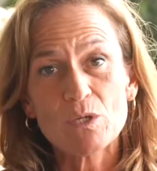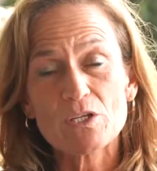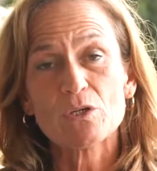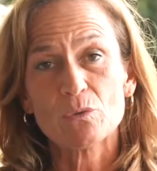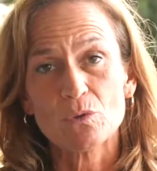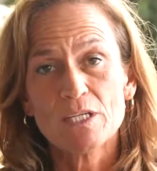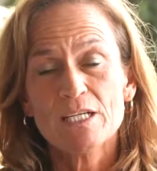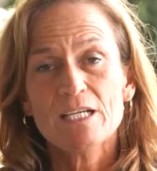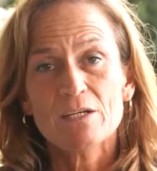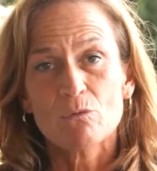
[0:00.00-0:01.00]
do.
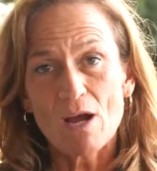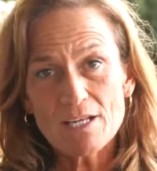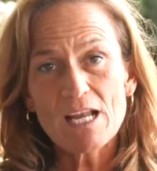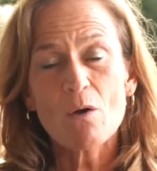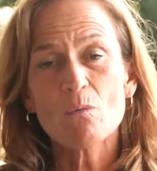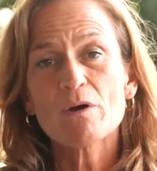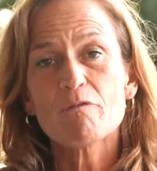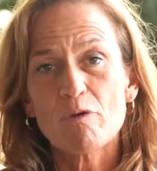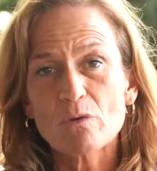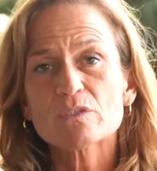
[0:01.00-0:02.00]
Right now we're
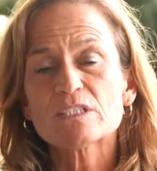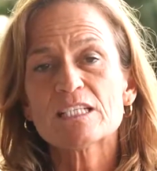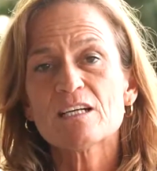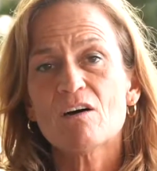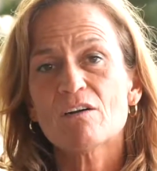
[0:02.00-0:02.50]
focusing